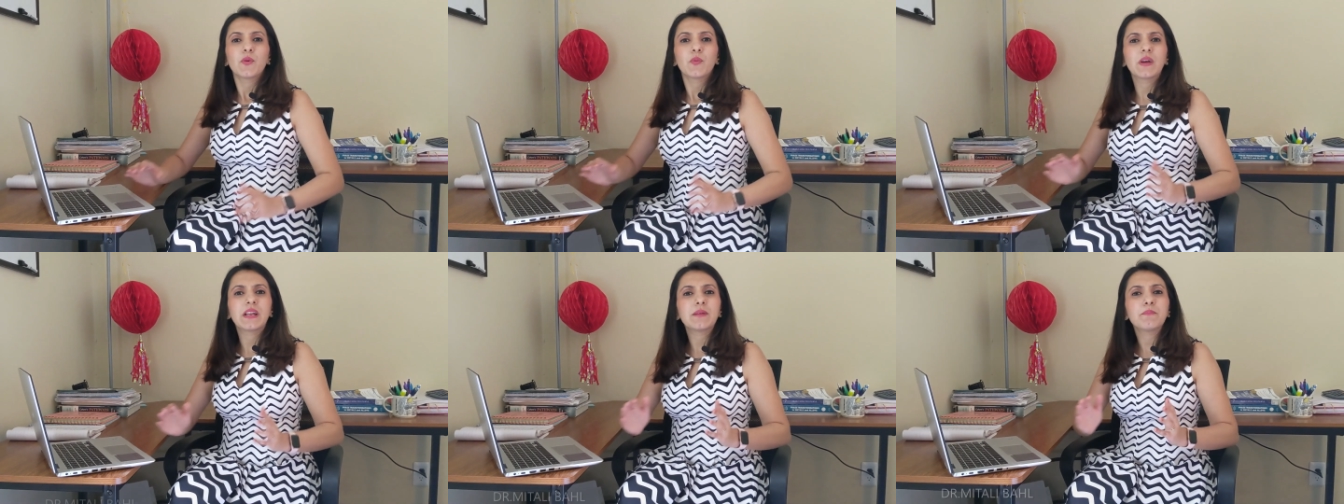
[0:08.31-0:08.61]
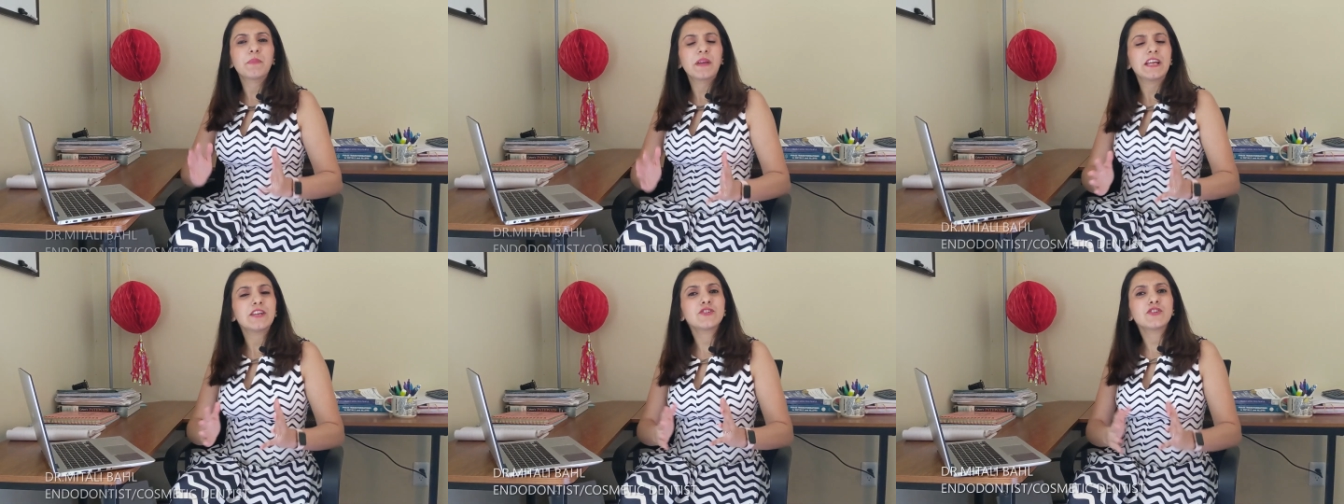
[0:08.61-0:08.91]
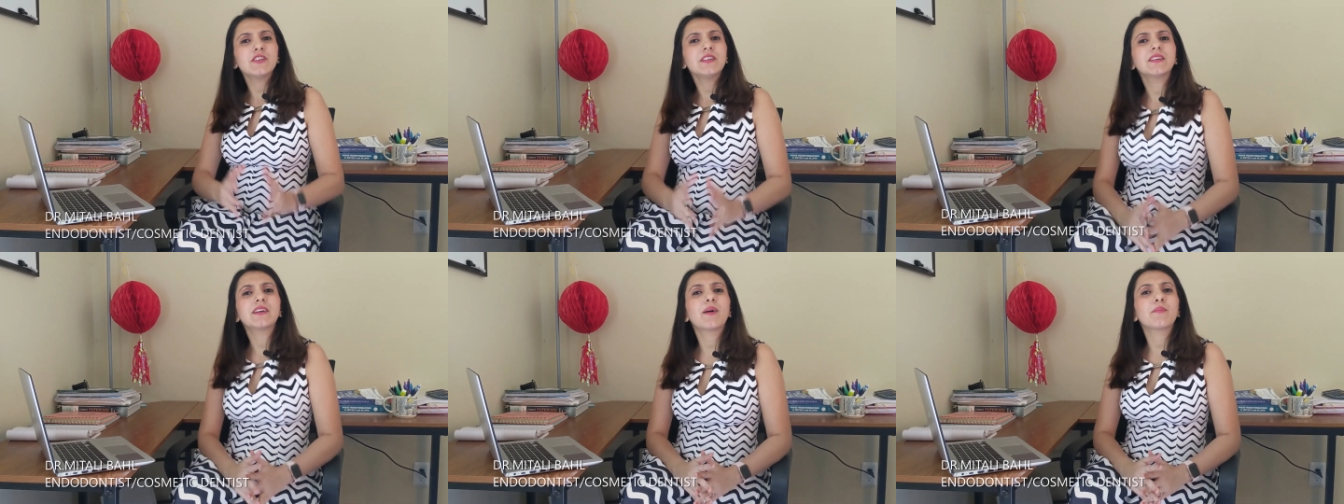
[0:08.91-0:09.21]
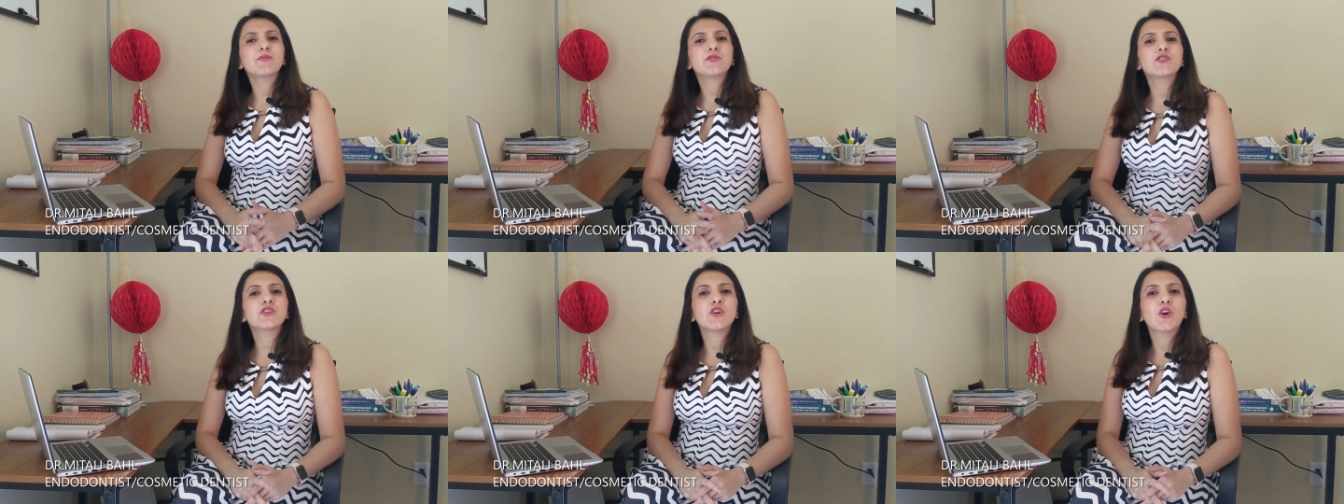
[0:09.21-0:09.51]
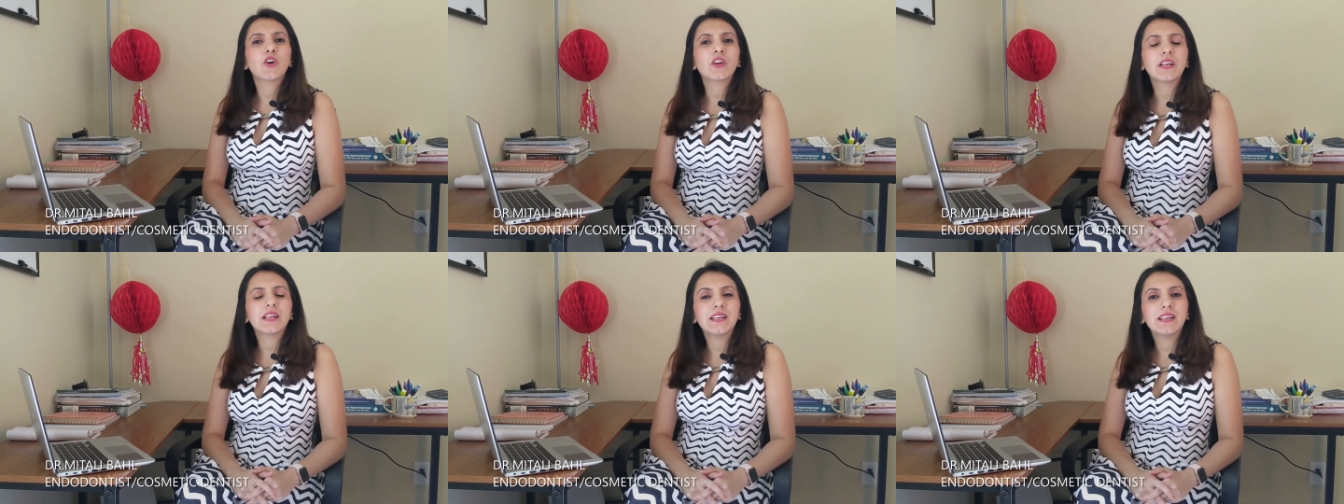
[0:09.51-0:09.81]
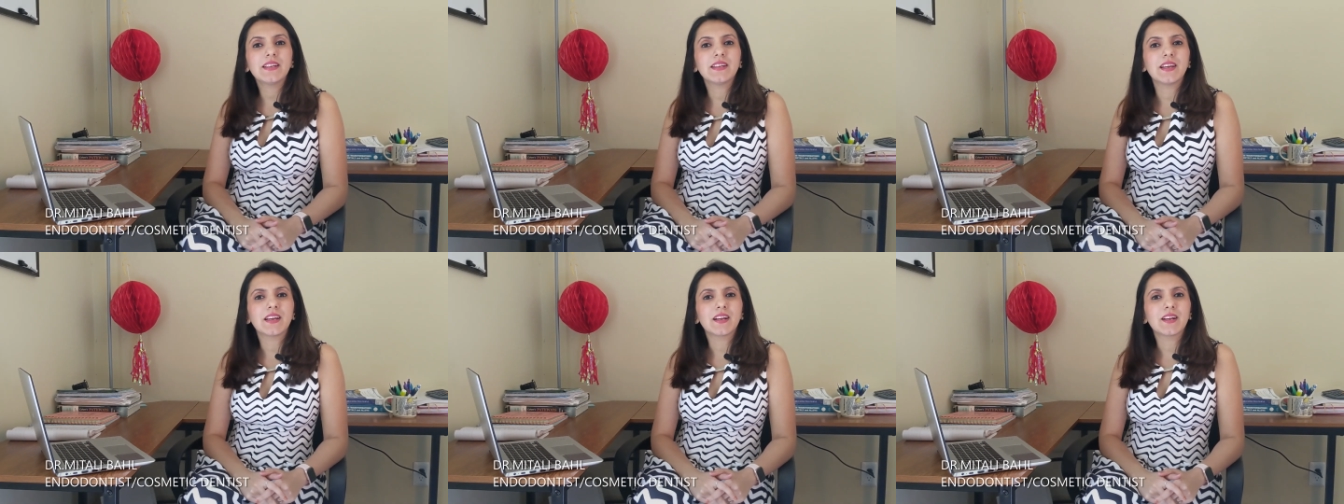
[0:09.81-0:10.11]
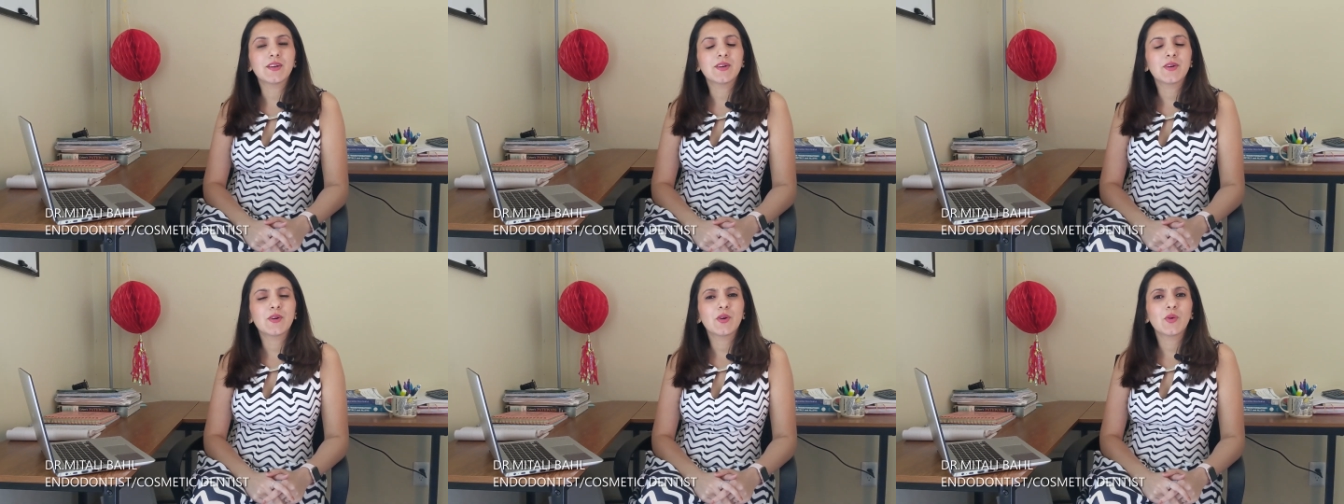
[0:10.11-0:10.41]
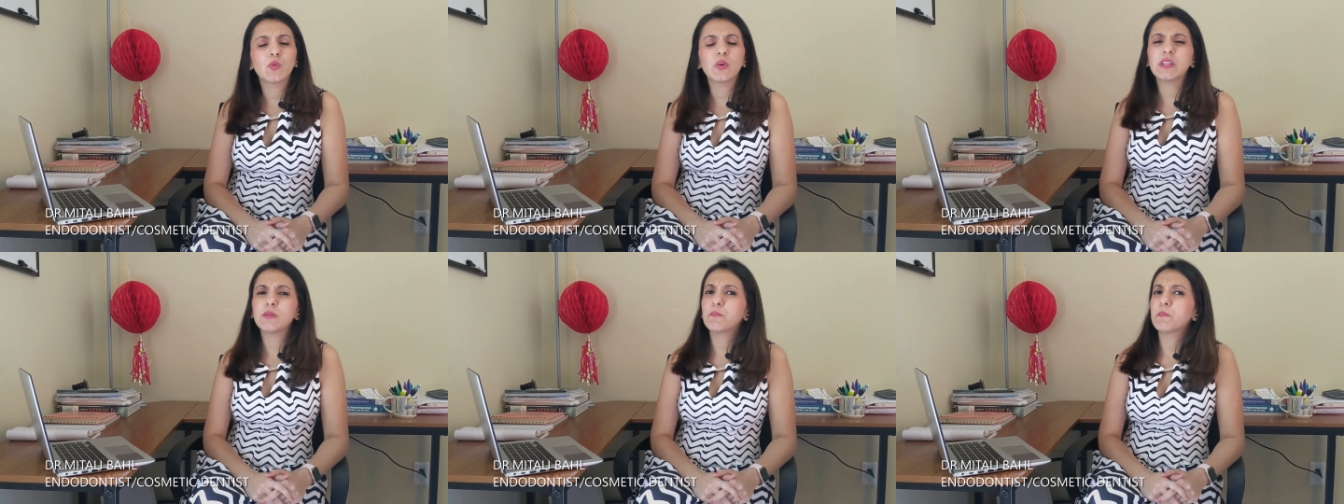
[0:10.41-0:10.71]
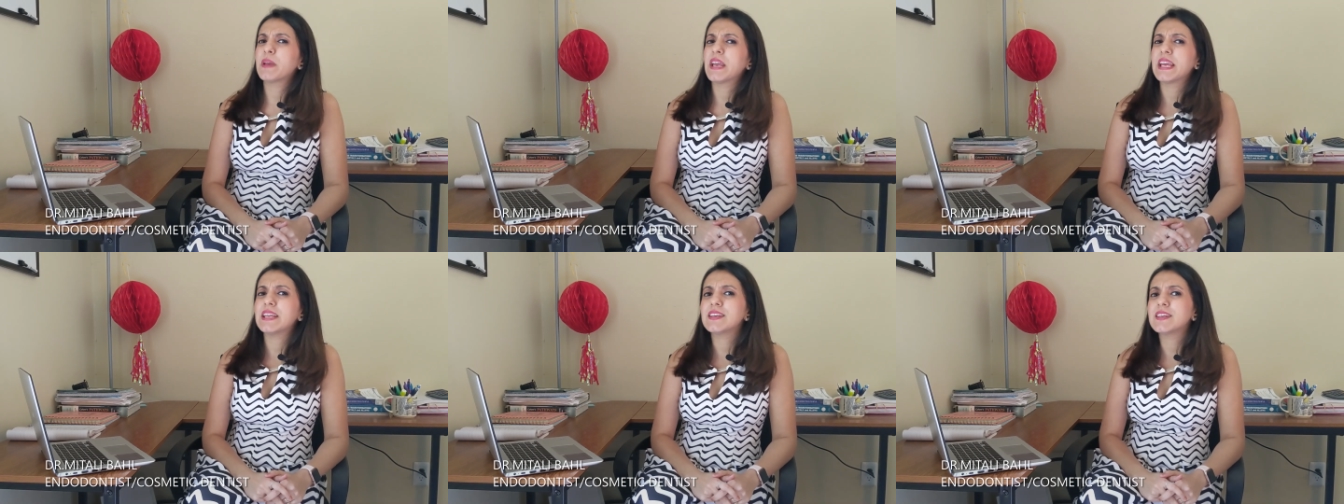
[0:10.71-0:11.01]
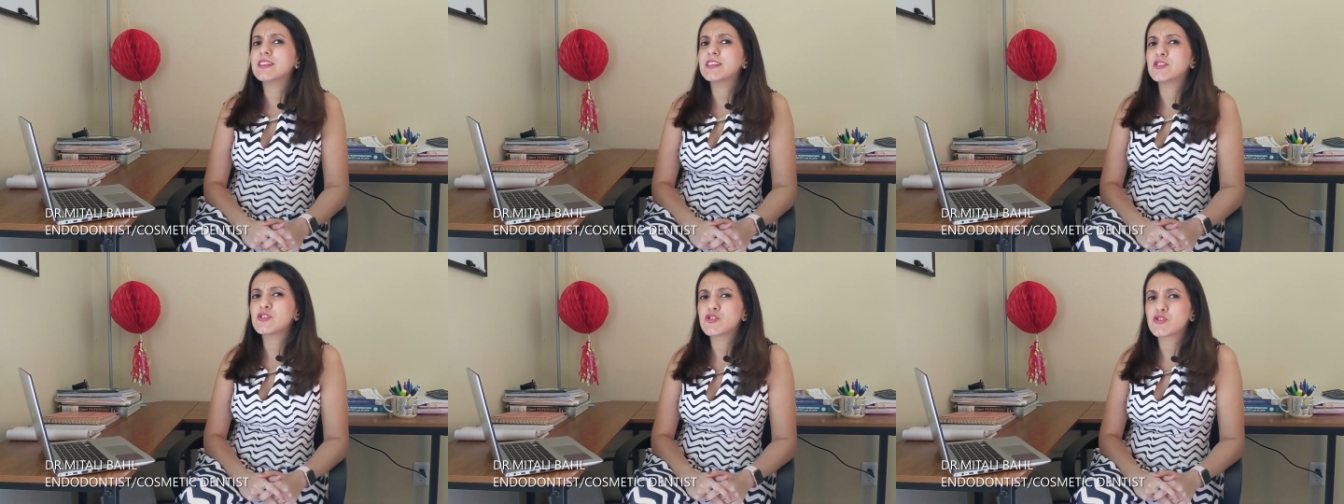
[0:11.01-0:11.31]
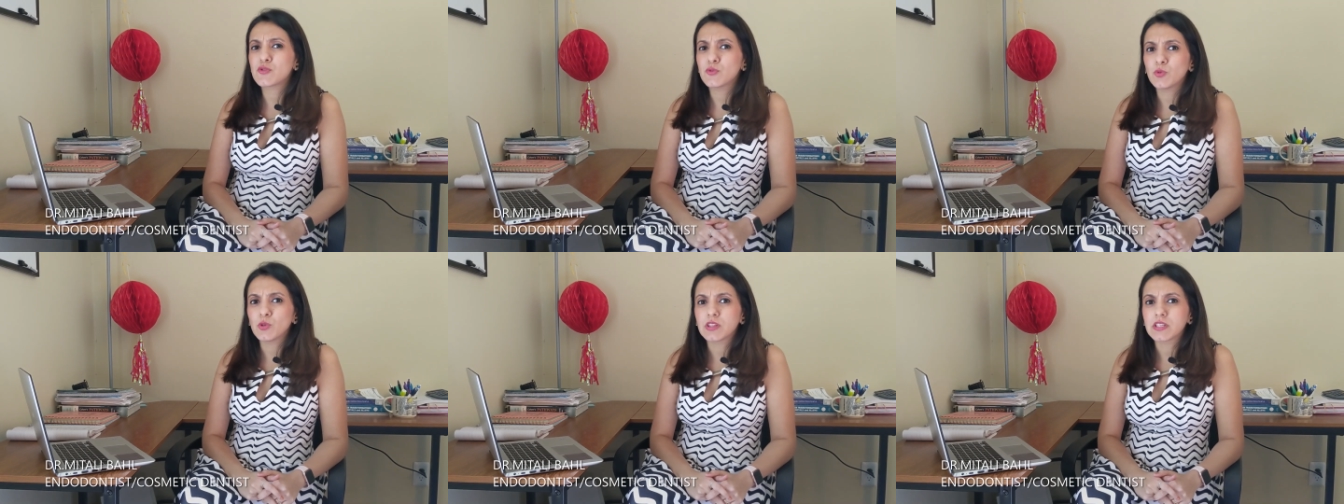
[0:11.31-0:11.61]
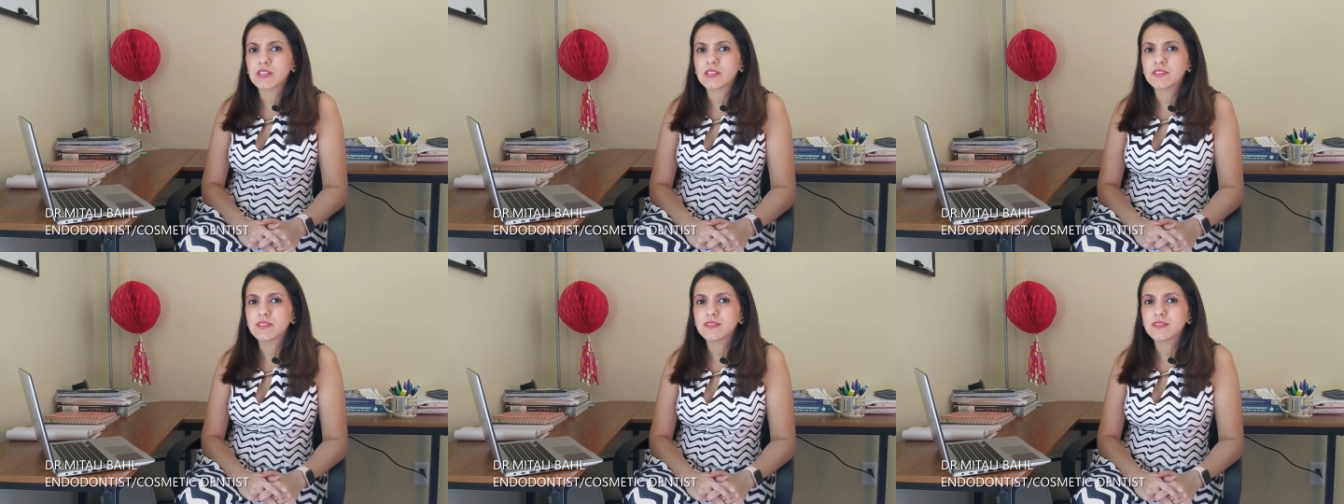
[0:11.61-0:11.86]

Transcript: When a patient comes to your clinic with pain in his tooth,